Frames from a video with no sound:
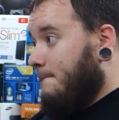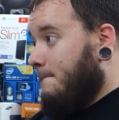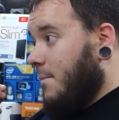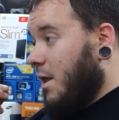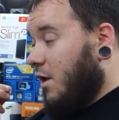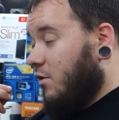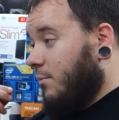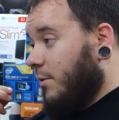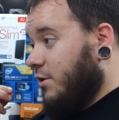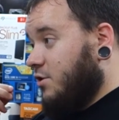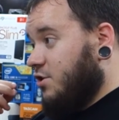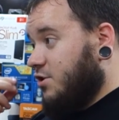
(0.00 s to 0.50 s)

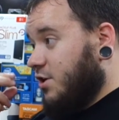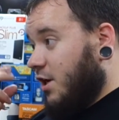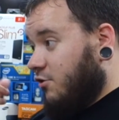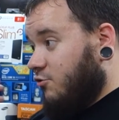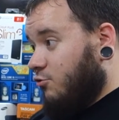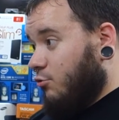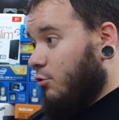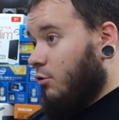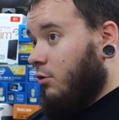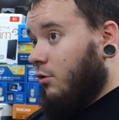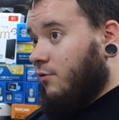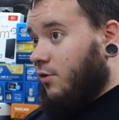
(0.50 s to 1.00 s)
as much as I
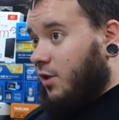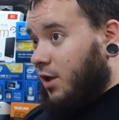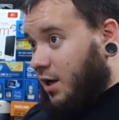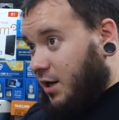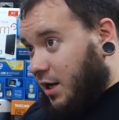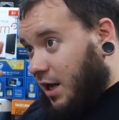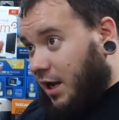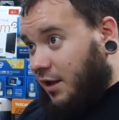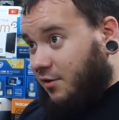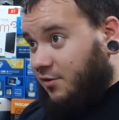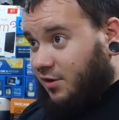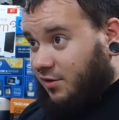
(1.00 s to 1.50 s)
drool over like a
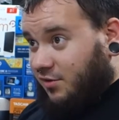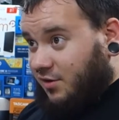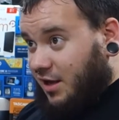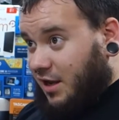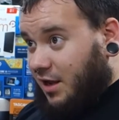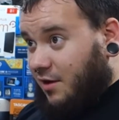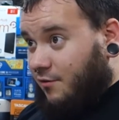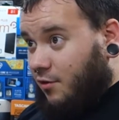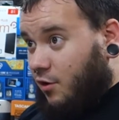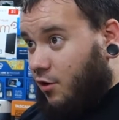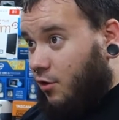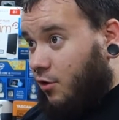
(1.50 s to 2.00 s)

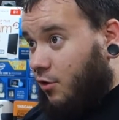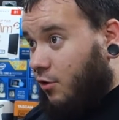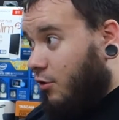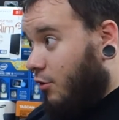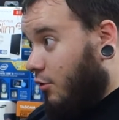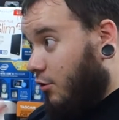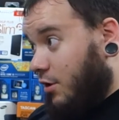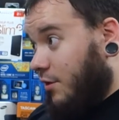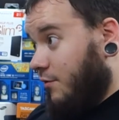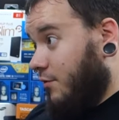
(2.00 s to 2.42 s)
960 Evo or